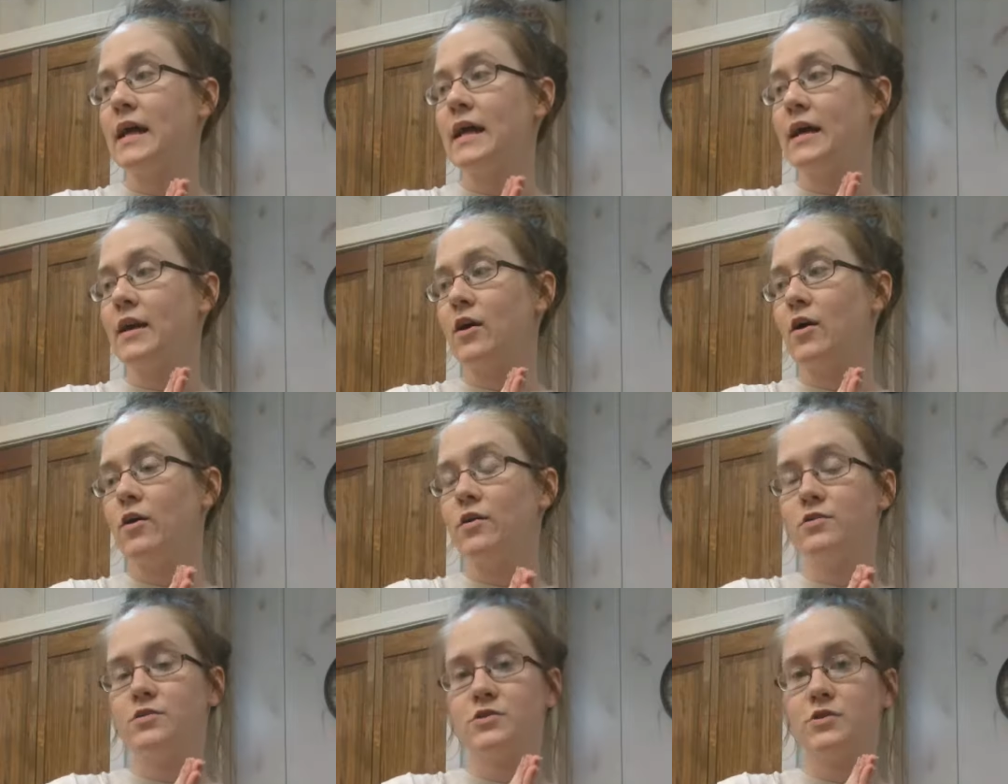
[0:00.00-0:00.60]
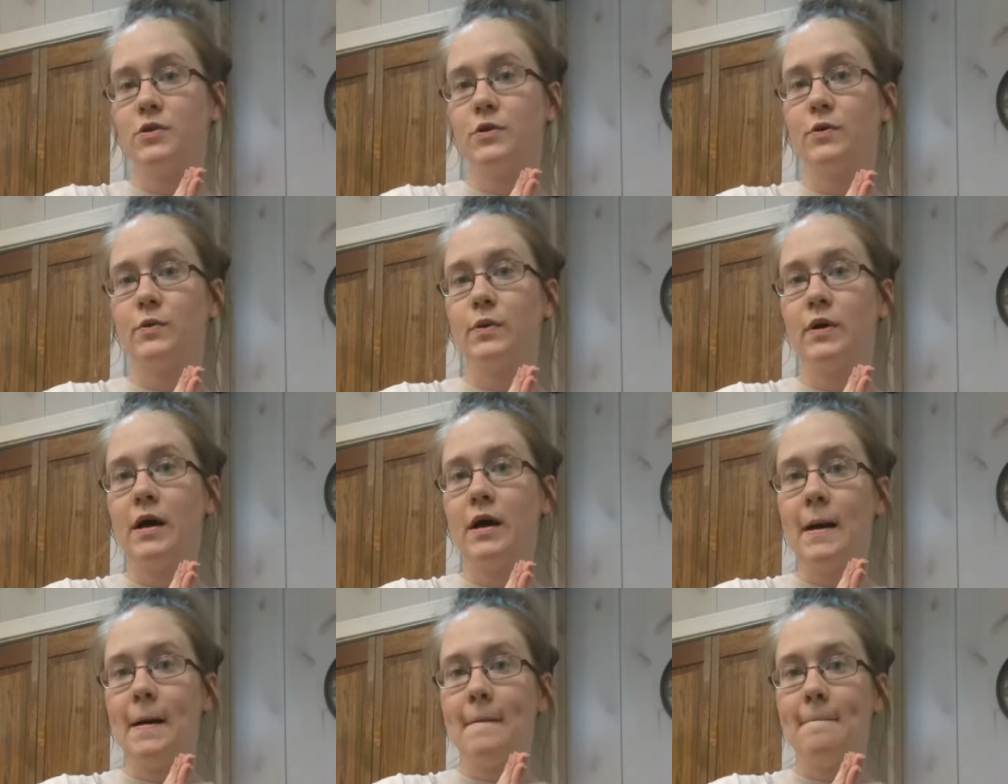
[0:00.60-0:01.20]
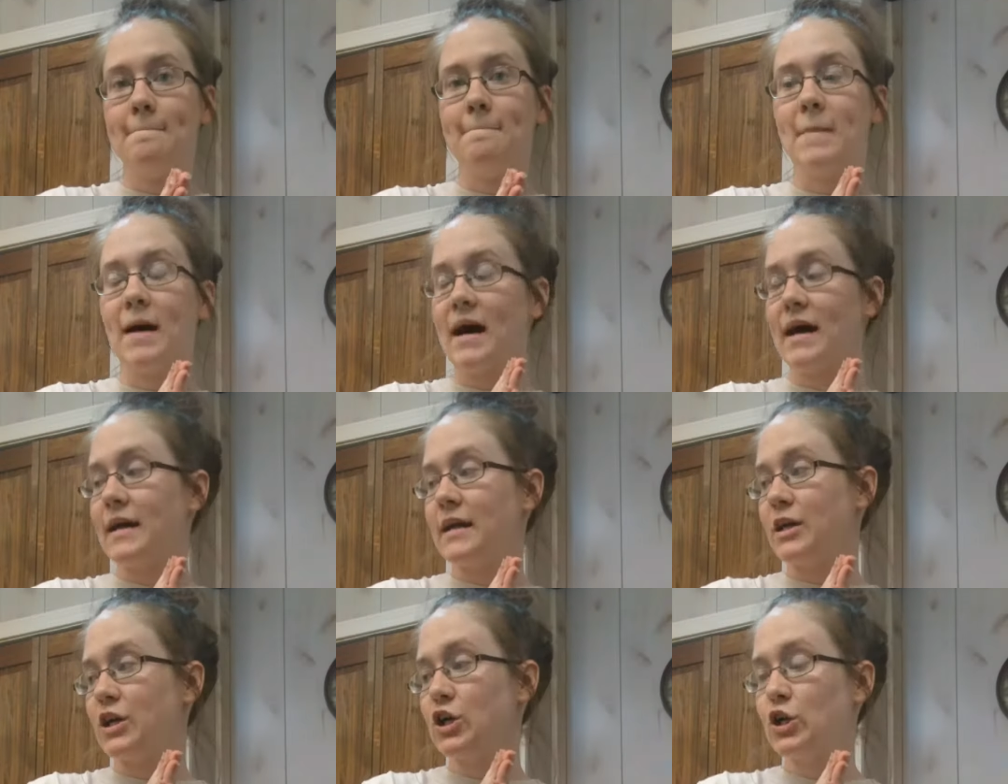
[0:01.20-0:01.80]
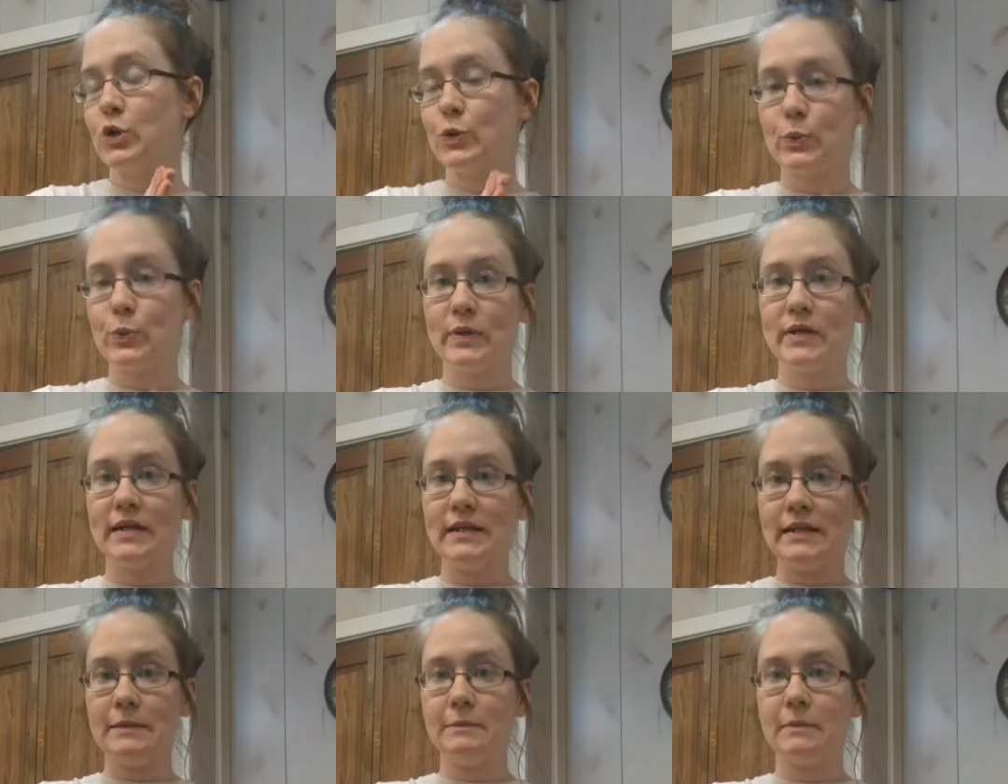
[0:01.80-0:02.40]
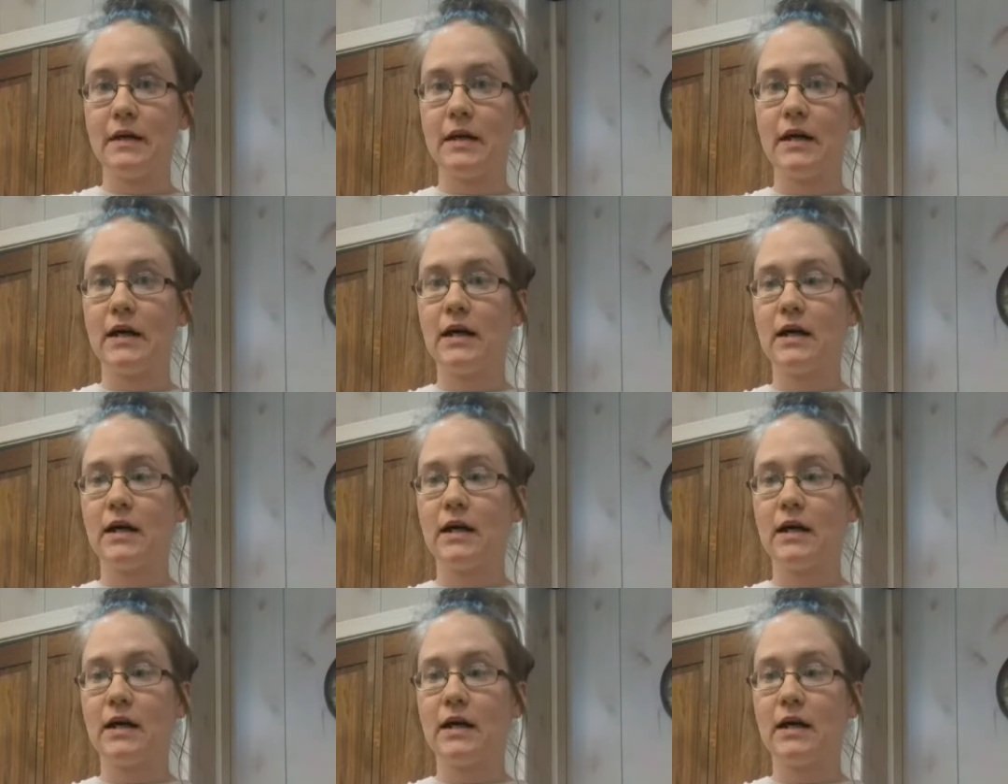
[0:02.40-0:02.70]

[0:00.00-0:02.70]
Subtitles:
and also my cream.